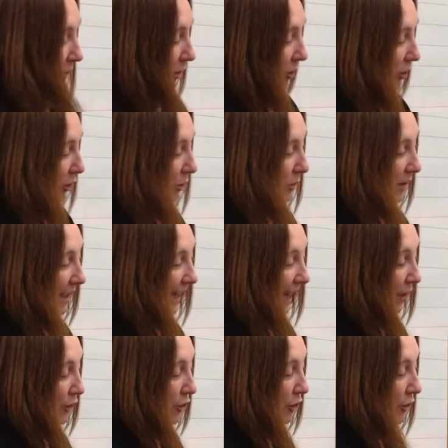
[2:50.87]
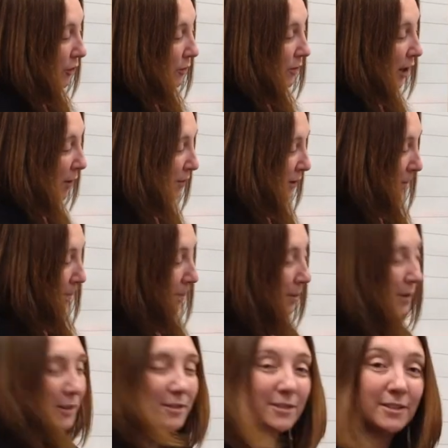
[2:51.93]
So using our two known
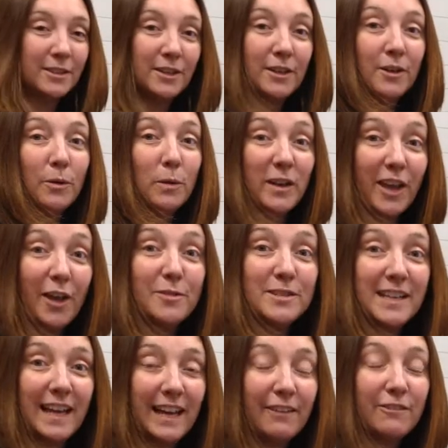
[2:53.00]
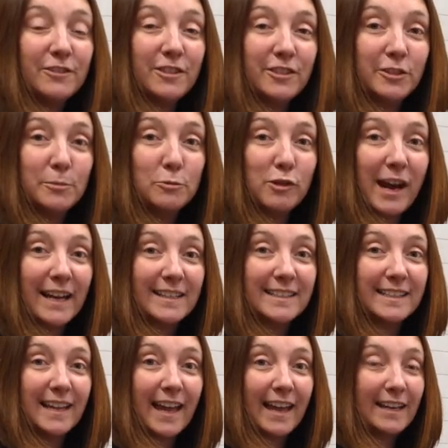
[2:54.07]
numbers, we're going to have to
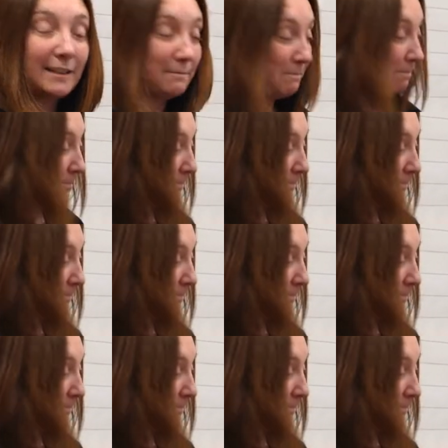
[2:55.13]
subtract again.